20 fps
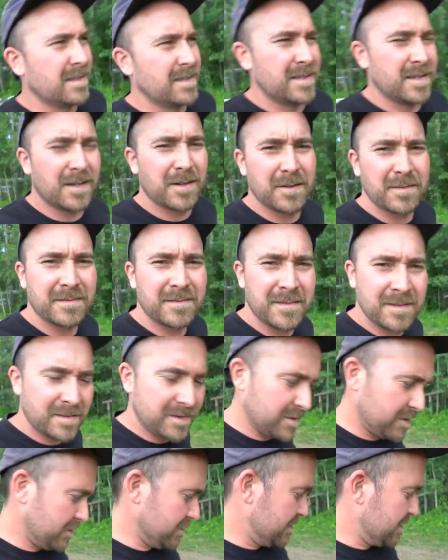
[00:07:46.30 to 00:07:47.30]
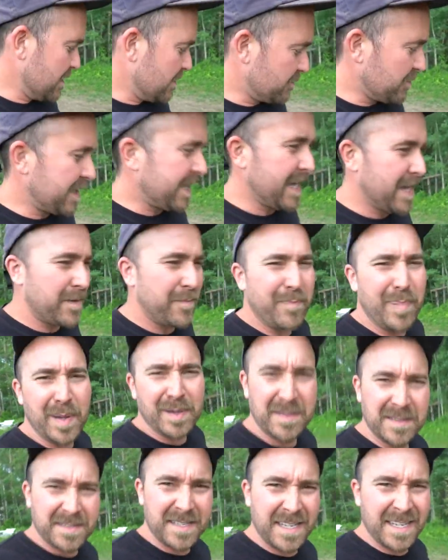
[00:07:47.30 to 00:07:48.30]
So turns out we can't
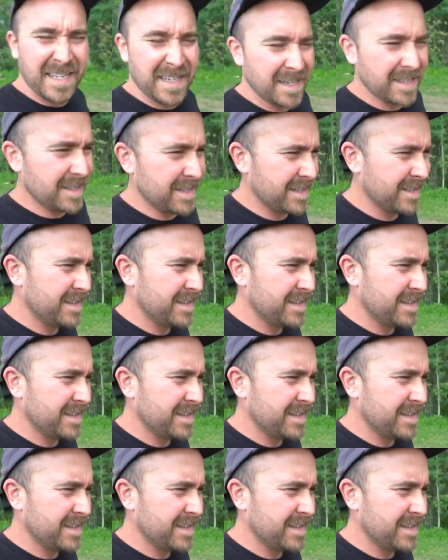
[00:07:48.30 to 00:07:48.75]
punk Dean.